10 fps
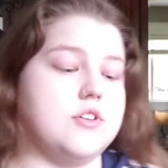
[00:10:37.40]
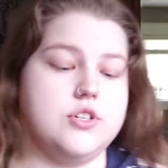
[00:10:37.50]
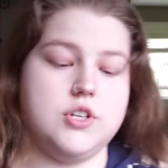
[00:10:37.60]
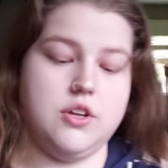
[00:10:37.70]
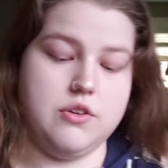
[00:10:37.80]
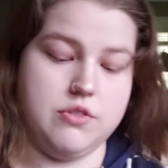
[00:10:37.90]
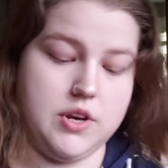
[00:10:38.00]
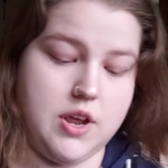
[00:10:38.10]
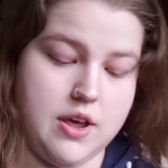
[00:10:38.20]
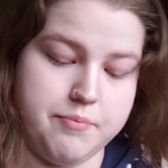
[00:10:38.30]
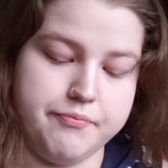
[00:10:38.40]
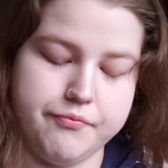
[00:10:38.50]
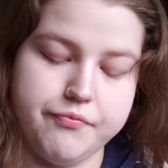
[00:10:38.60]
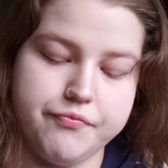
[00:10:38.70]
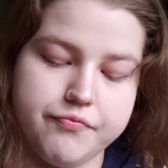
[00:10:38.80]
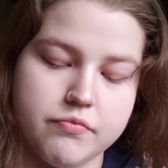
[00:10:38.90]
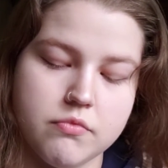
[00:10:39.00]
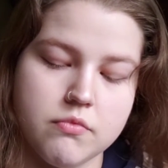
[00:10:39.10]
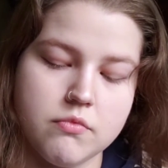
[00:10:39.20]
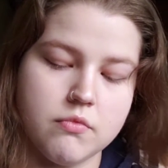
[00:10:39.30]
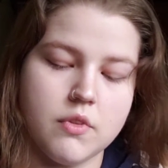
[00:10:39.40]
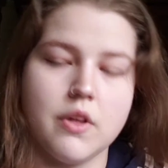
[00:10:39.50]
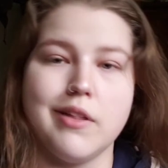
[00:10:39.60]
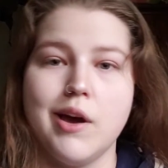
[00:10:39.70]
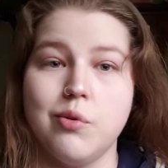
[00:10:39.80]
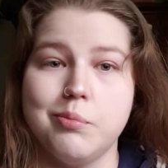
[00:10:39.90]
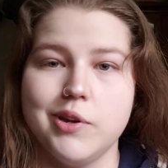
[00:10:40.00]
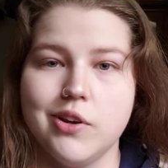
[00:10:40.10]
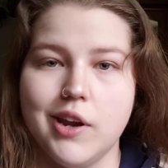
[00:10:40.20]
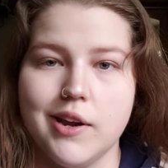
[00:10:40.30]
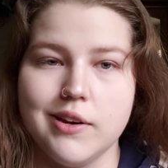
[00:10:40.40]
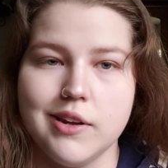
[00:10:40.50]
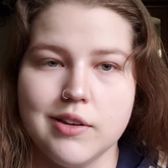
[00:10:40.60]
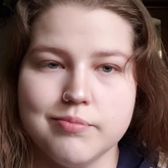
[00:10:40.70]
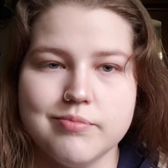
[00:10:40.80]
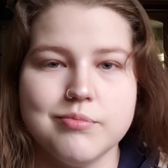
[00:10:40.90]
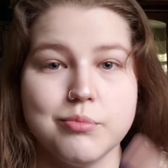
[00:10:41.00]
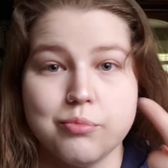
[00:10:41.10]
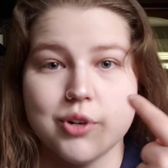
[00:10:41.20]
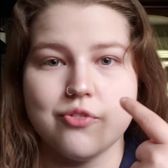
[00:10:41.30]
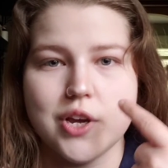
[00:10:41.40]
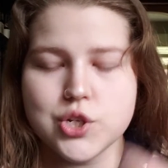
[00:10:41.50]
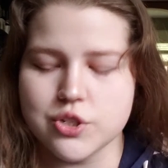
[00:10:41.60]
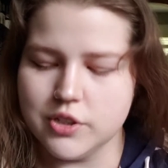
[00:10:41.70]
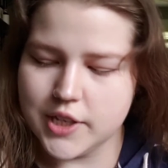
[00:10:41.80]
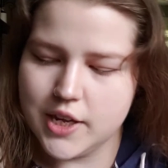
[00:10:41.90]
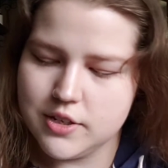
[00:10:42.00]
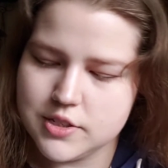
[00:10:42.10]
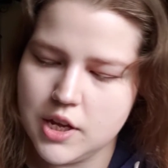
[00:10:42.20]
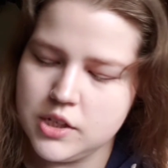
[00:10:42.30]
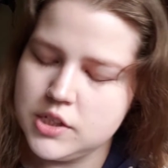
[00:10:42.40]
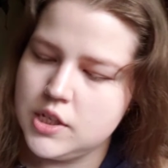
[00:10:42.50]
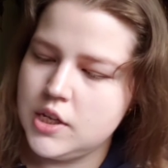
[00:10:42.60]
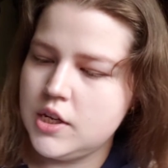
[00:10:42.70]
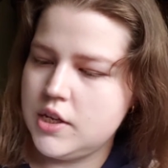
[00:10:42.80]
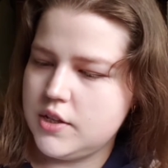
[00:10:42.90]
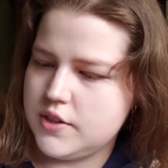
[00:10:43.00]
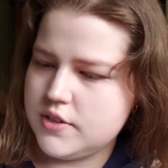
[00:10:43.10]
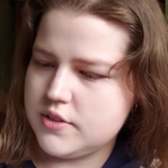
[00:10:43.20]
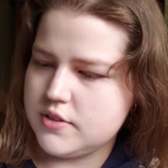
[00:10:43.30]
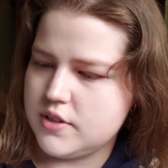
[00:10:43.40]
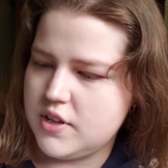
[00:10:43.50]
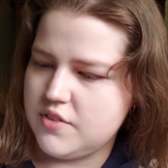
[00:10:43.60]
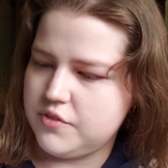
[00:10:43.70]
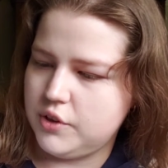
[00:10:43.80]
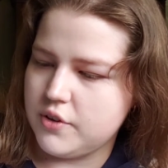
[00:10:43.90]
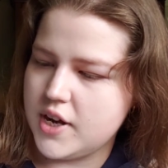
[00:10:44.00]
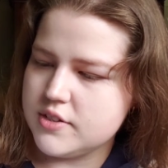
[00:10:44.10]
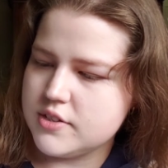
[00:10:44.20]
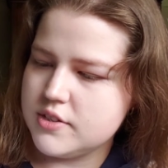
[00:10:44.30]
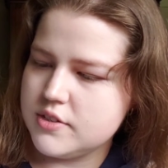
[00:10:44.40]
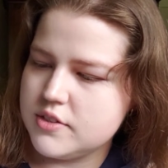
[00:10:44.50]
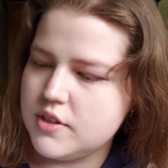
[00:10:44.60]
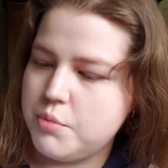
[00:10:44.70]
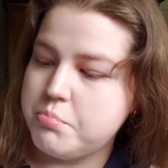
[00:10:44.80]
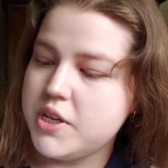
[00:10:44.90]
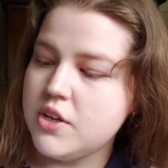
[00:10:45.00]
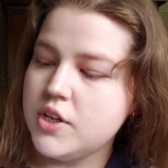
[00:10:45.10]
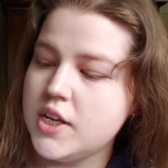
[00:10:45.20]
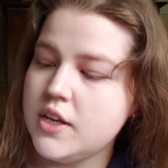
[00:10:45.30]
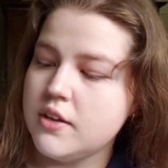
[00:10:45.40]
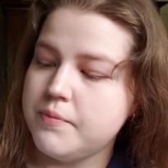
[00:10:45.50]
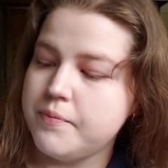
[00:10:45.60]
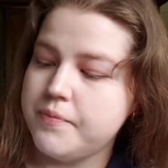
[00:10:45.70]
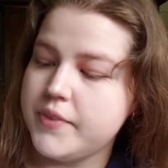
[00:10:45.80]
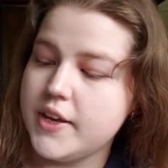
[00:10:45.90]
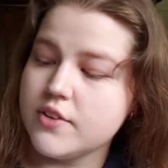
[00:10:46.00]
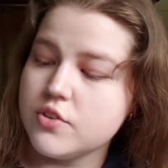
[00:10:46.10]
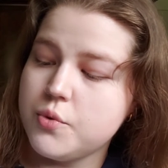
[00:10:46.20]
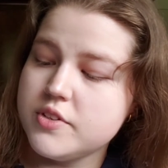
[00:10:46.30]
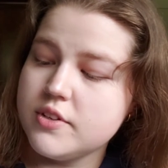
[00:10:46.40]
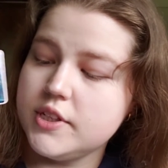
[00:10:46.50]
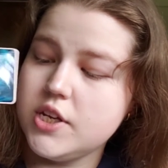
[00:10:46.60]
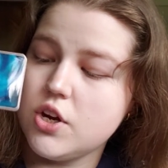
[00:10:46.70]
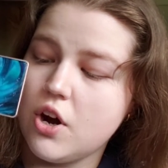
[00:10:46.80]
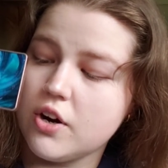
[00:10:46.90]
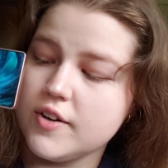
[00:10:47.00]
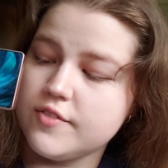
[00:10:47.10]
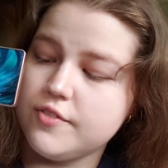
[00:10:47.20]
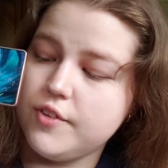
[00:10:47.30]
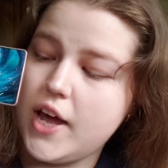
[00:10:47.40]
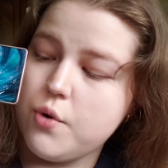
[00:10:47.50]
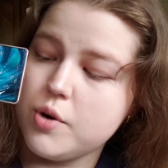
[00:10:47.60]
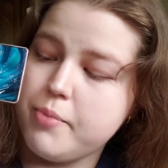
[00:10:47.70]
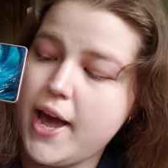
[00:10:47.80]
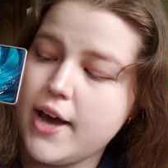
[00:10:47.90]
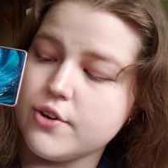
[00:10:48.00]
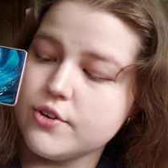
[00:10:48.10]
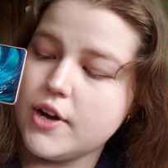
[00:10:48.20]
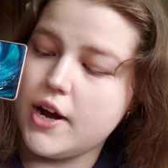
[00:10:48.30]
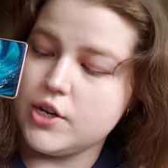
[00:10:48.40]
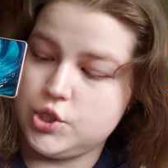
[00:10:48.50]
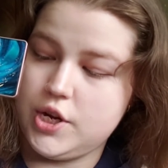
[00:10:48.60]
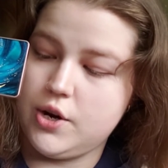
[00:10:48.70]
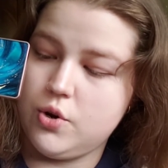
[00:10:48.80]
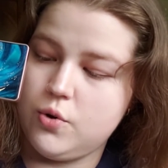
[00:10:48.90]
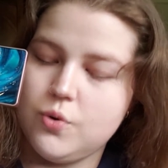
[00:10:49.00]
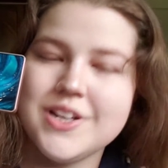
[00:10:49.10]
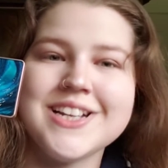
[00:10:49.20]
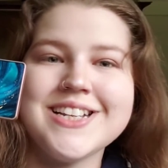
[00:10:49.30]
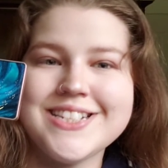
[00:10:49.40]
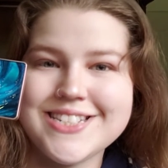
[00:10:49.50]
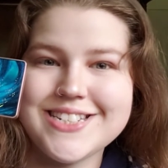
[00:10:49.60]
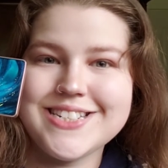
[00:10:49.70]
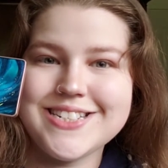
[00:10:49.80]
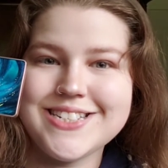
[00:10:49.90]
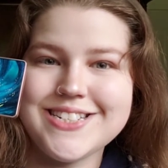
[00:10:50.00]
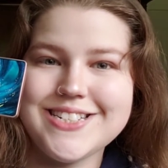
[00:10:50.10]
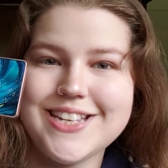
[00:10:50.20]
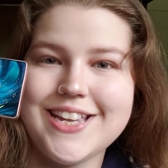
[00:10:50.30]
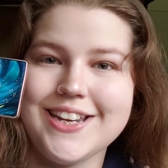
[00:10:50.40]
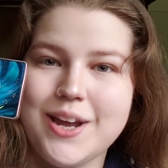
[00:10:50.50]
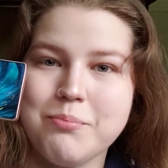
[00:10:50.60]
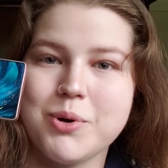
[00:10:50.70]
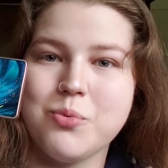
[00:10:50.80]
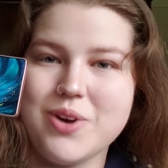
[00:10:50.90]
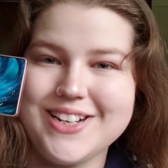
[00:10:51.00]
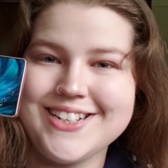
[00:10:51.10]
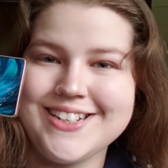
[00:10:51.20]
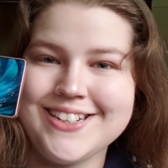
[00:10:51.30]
I should tell you the name. That would be a good idea. Professional, can't you tell? This is the Florasis Peony Exquisitely Carved Flower Pattern Eyeshadow in number one.